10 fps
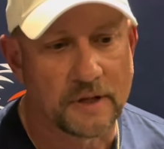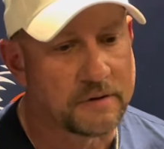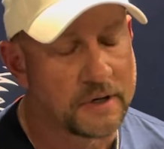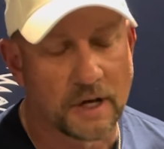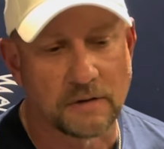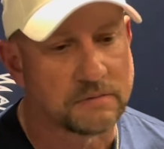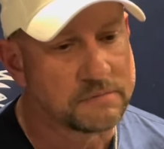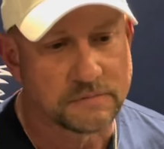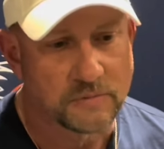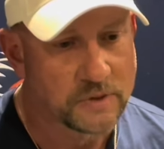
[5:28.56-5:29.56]
No,
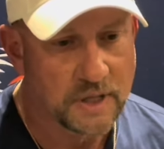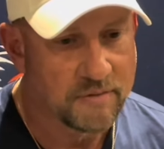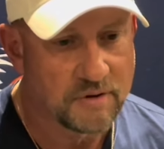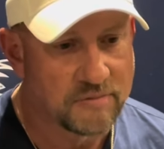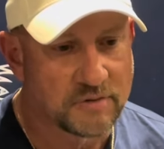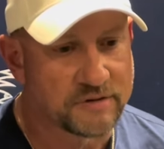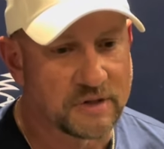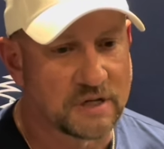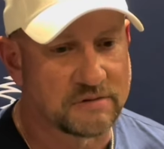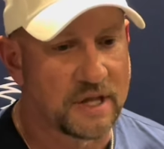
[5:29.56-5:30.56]
we haven't even
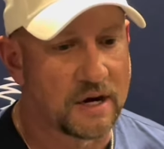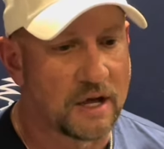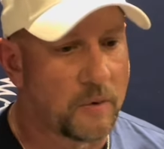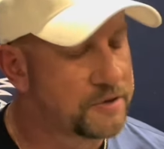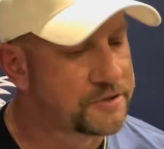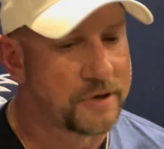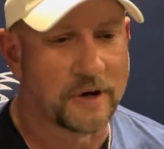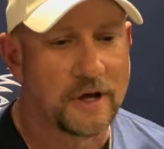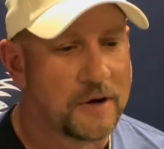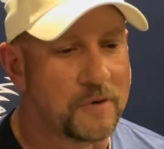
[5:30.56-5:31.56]
discussed that at all.
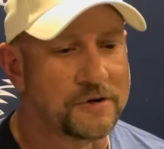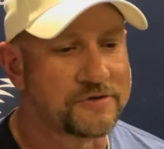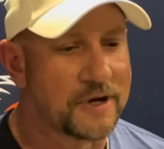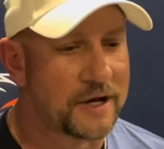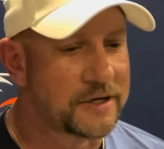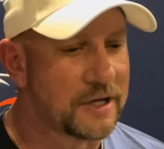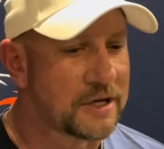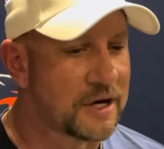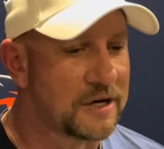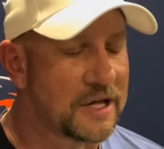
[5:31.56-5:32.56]
We're just trying to take
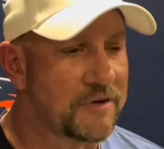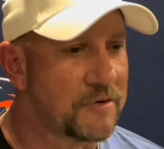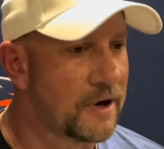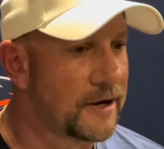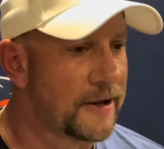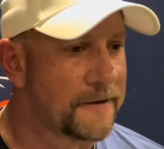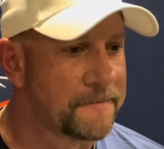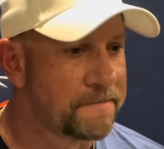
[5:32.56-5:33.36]
care of David right now.